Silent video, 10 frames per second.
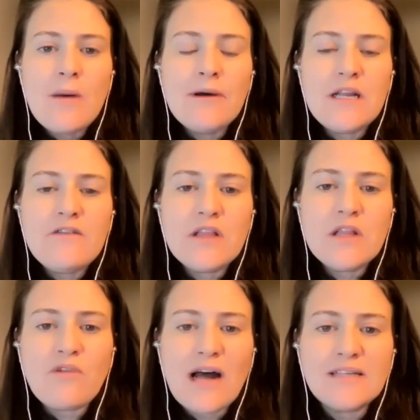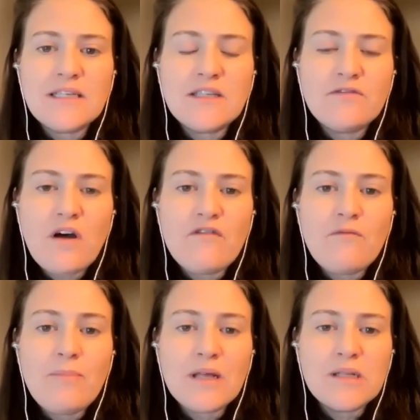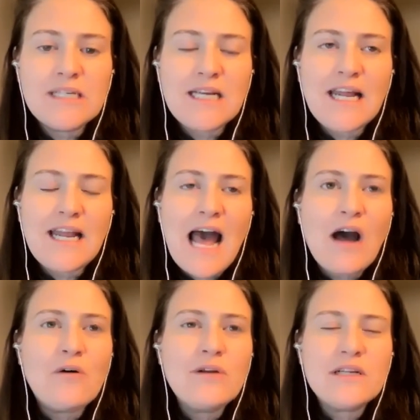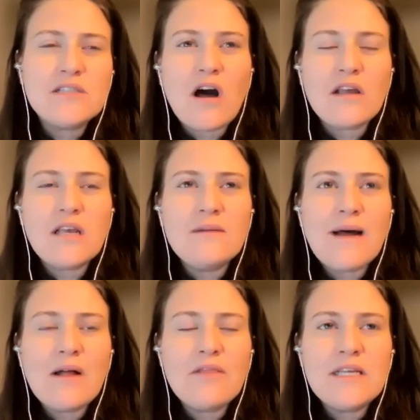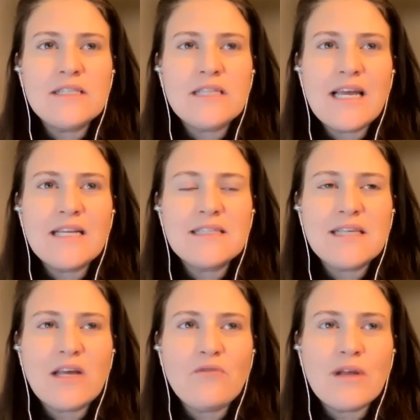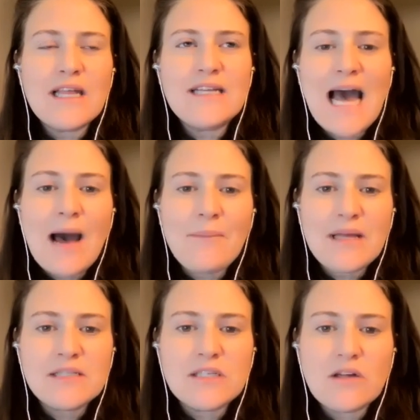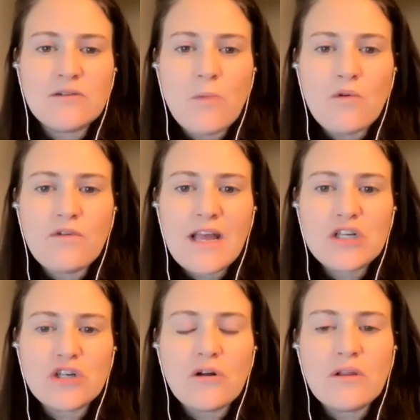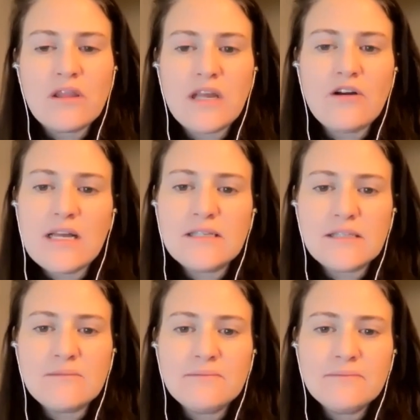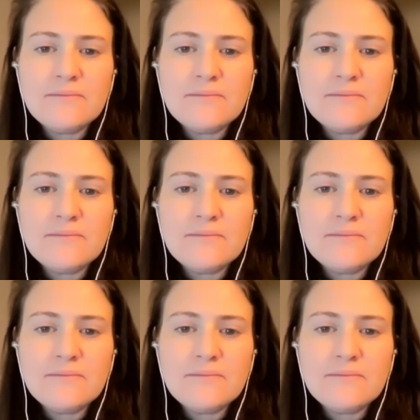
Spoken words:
but even the process of building it out and talking about these things can really tap into those motivational theories.